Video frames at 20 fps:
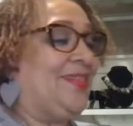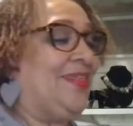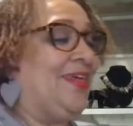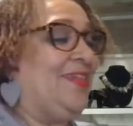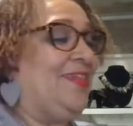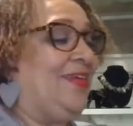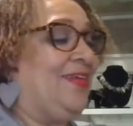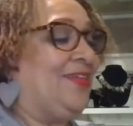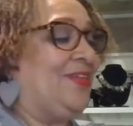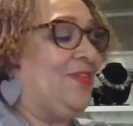
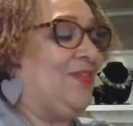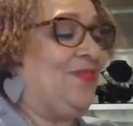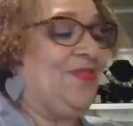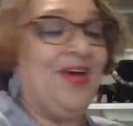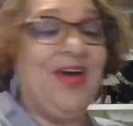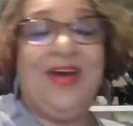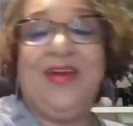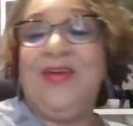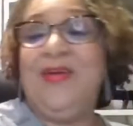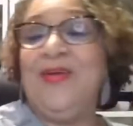set is
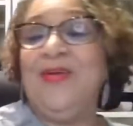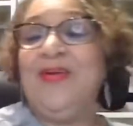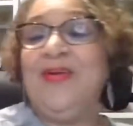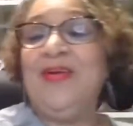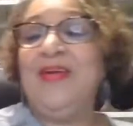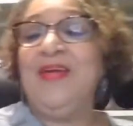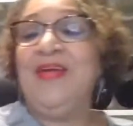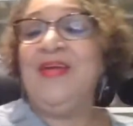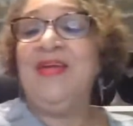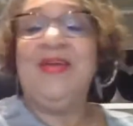fire.
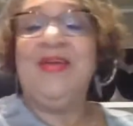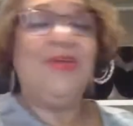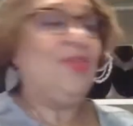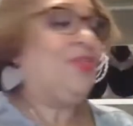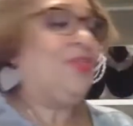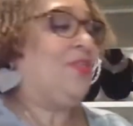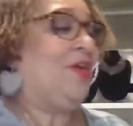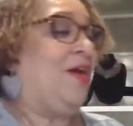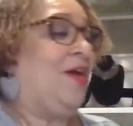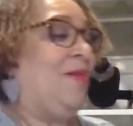
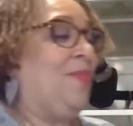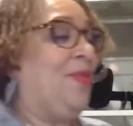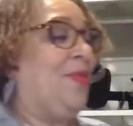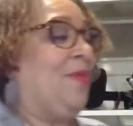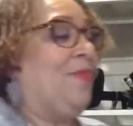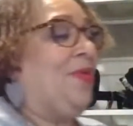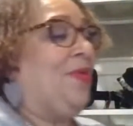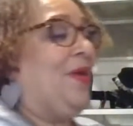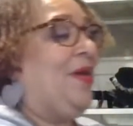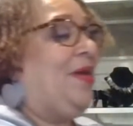Charm
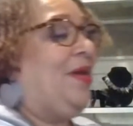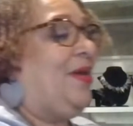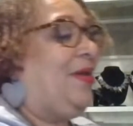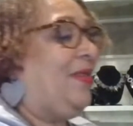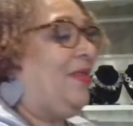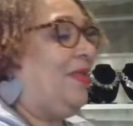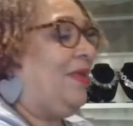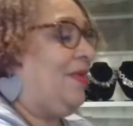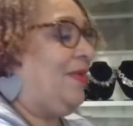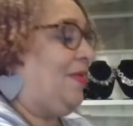number
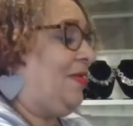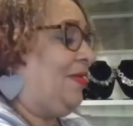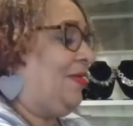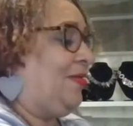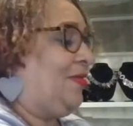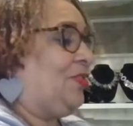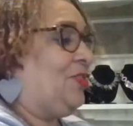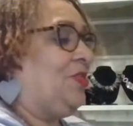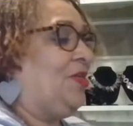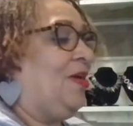8.
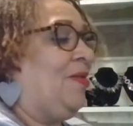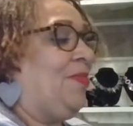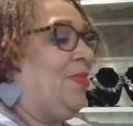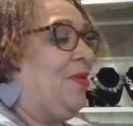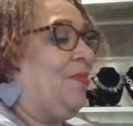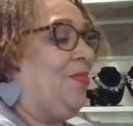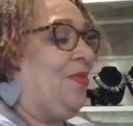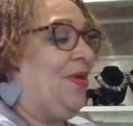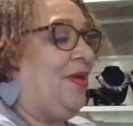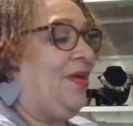Charm
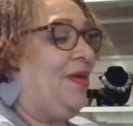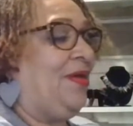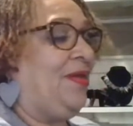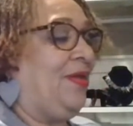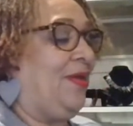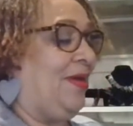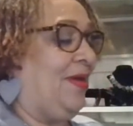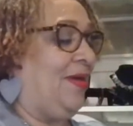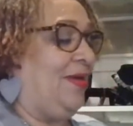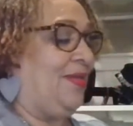number
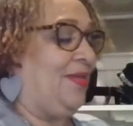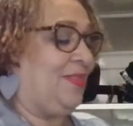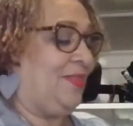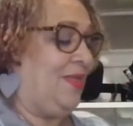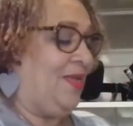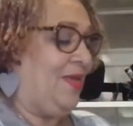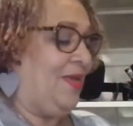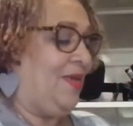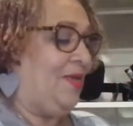8, guys.